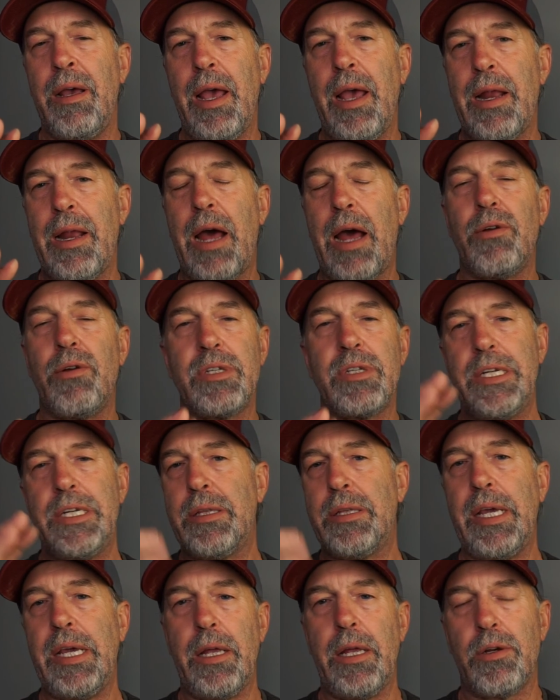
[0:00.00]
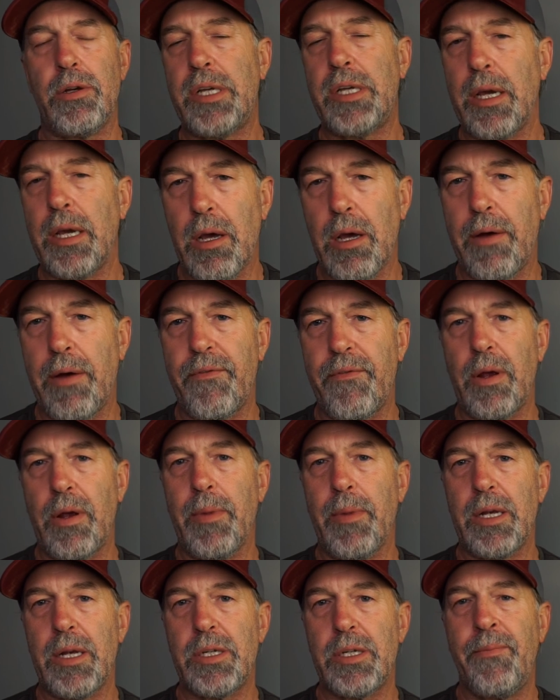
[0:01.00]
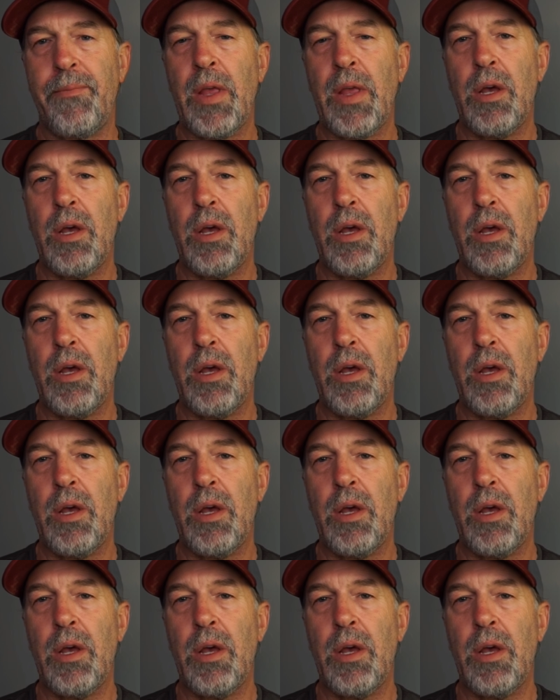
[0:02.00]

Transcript: And I don't see the heaters kick on very much.